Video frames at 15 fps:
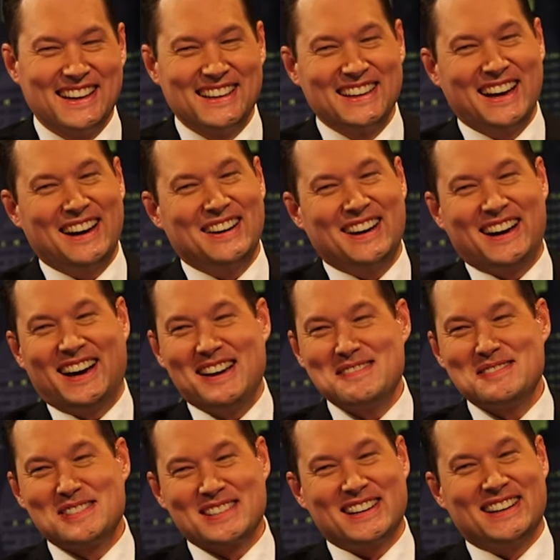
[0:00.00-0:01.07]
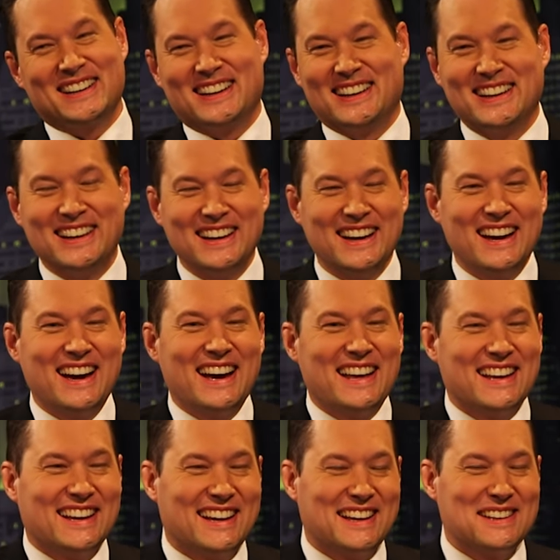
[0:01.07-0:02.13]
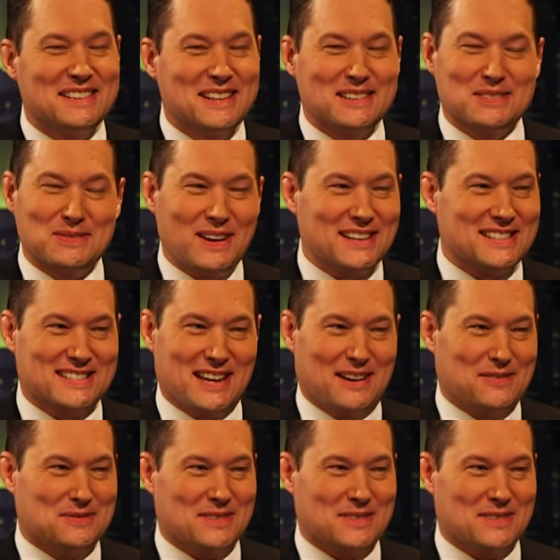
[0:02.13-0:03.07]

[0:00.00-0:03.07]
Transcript: No, I'm sorry. That's funny stuff.